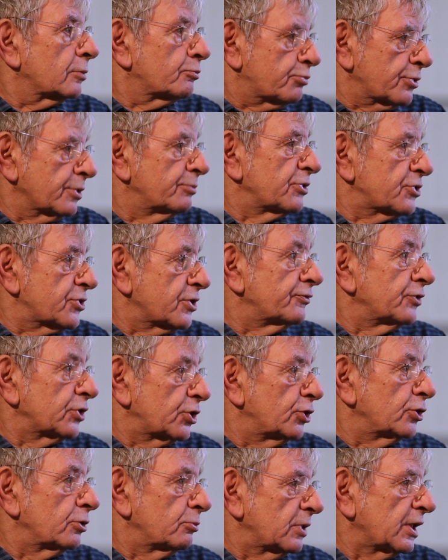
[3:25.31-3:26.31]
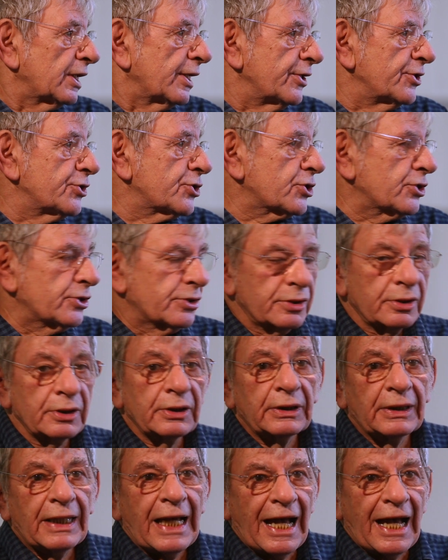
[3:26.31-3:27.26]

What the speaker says: primitive accumulation